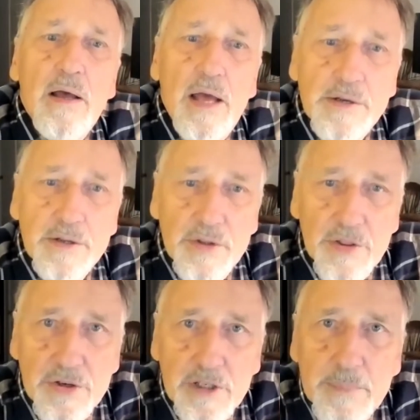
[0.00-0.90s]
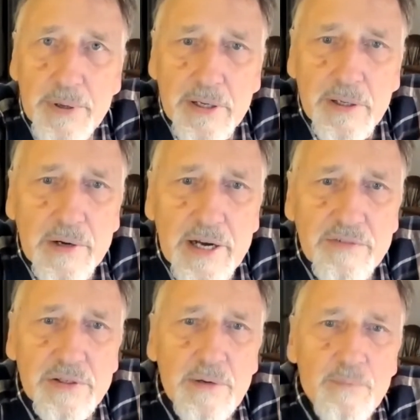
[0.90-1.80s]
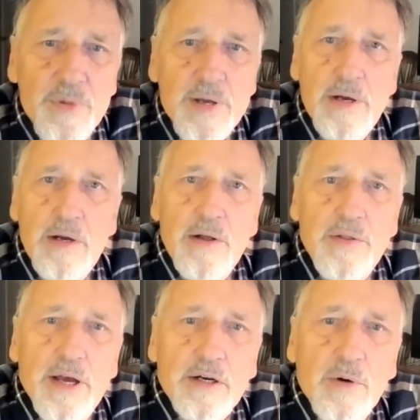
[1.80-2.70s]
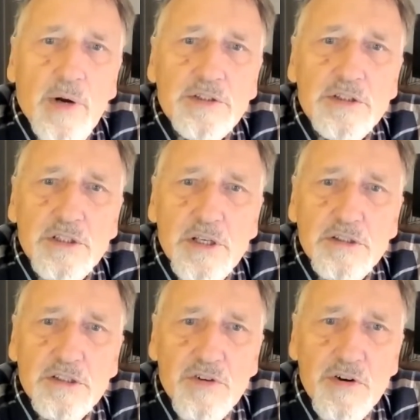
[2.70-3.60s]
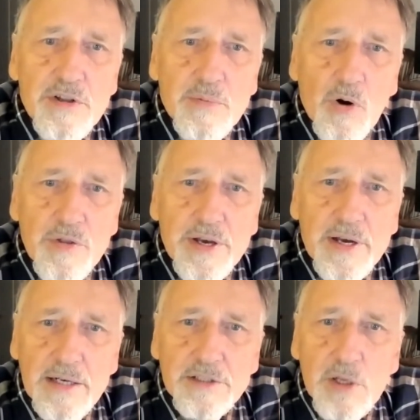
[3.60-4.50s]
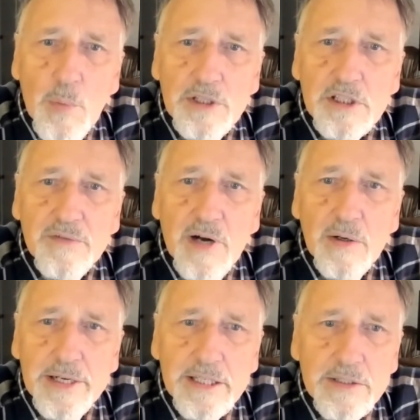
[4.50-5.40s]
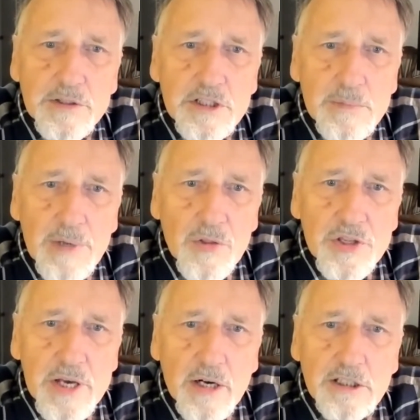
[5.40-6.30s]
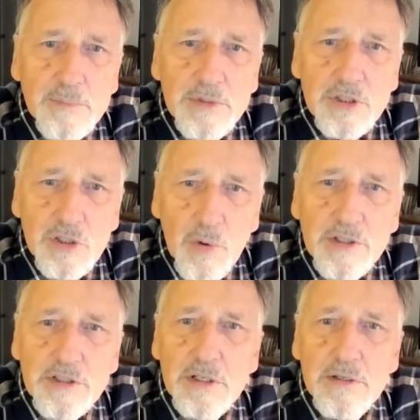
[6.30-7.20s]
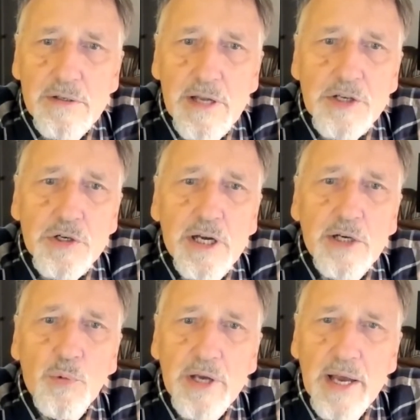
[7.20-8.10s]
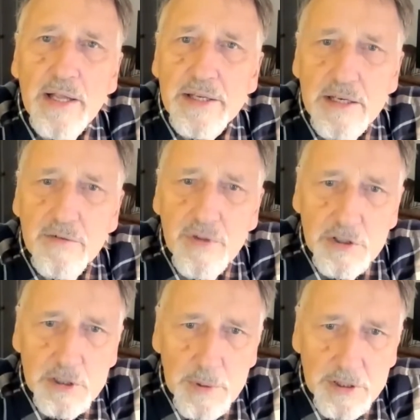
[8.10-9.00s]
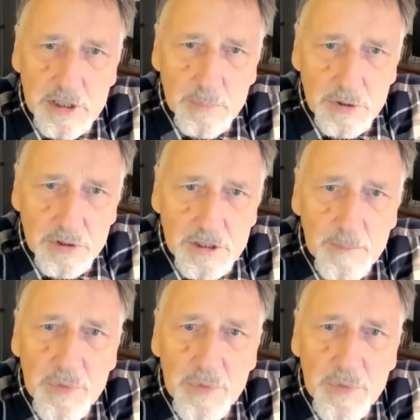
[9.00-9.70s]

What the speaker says: And in the third paragraph, that crisis is furthermore the consequence of our ignorance about the ultimate source, nature, and reality of those principles,